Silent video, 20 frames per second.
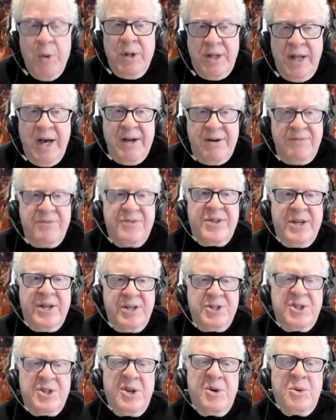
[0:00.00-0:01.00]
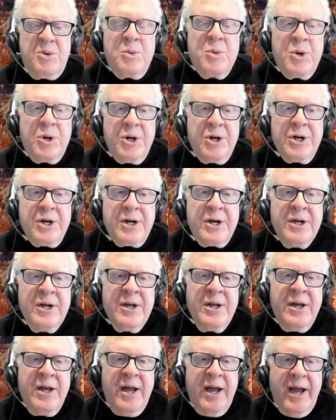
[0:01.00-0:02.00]
know a lot of things that
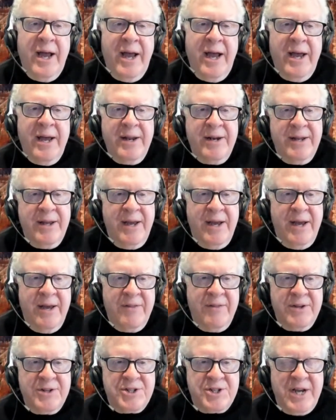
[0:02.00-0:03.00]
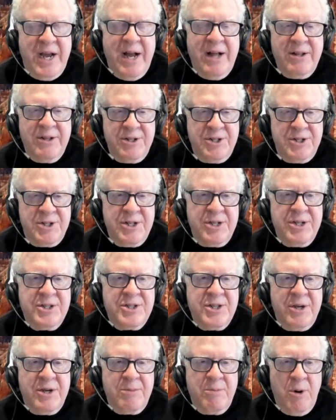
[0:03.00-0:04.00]
work, and the challenge
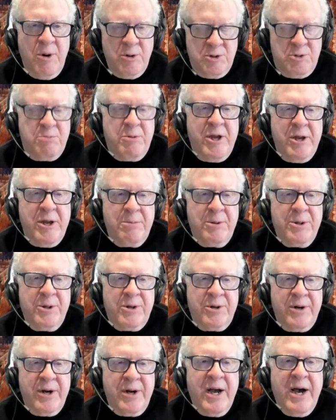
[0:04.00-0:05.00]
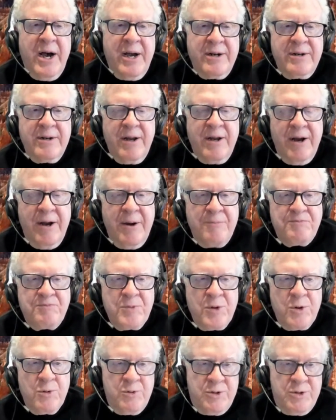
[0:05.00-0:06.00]
is people are
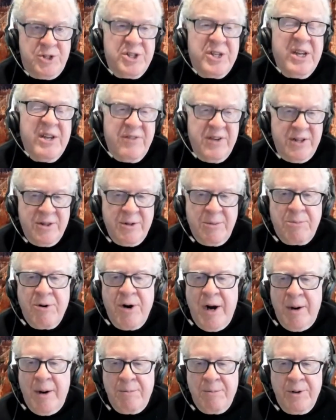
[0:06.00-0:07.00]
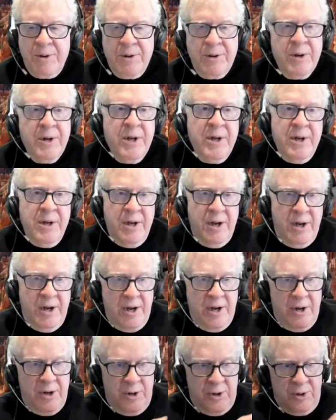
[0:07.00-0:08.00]
not receiving the proper
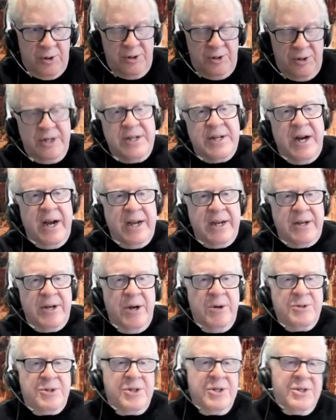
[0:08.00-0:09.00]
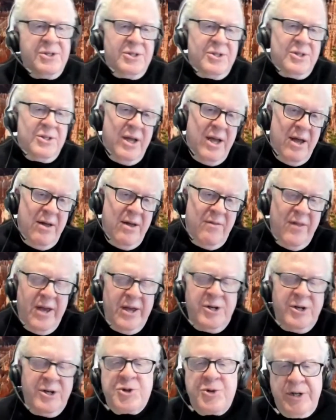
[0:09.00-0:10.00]
early diagnosis
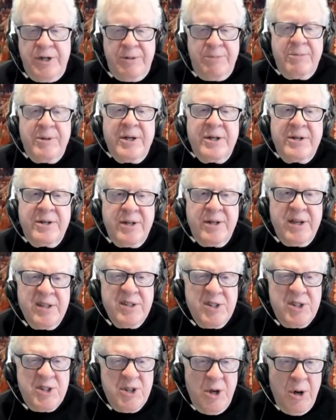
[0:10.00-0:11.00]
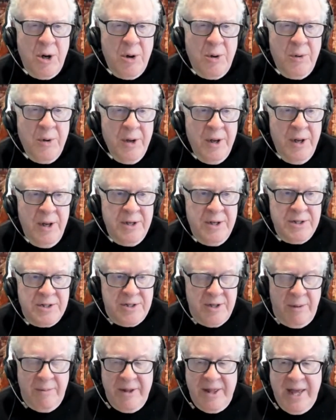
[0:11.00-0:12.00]
and then treatment. And so
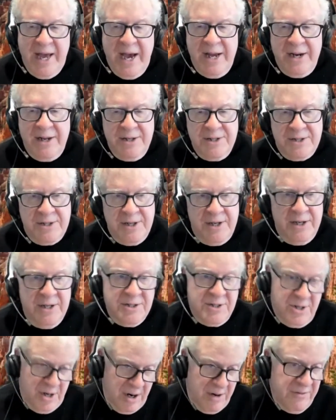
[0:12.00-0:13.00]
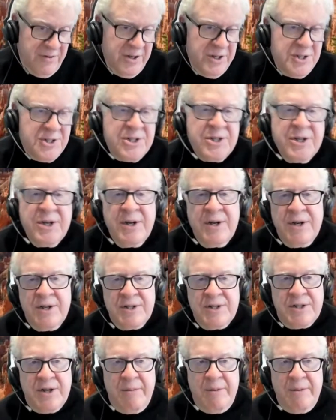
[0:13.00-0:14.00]
some of that is coverage,
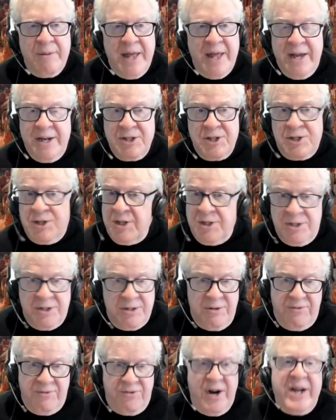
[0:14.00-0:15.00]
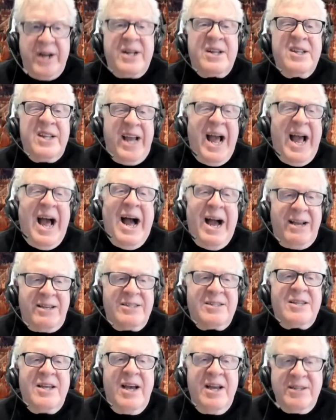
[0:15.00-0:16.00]
some of that is just frankly
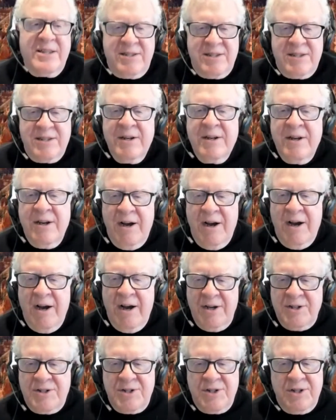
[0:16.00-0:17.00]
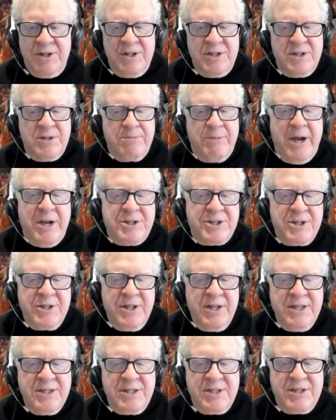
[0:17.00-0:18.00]
access to the
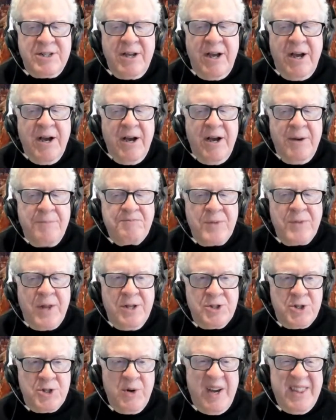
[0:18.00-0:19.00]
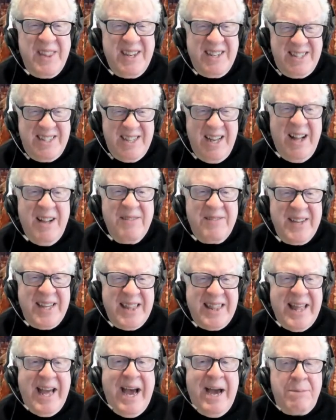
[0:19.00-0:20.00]
specialists. I think
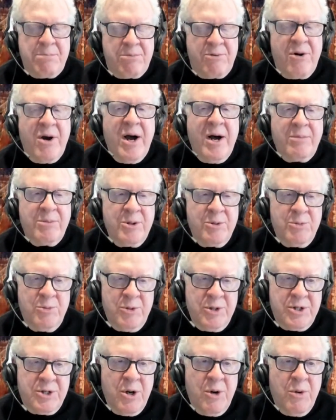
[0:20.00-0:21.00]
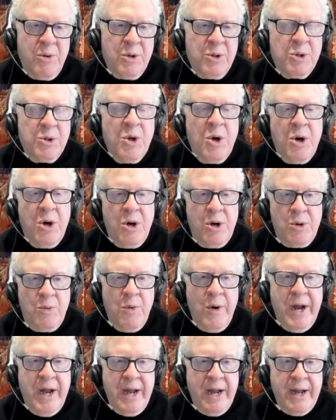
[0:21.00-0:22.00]
solving that problem would go a
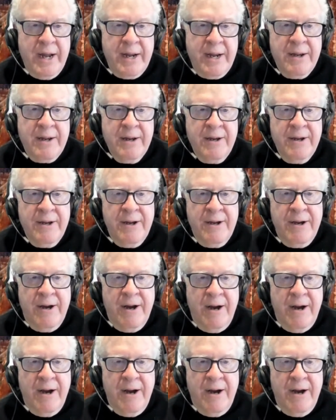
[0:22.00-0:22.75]
long way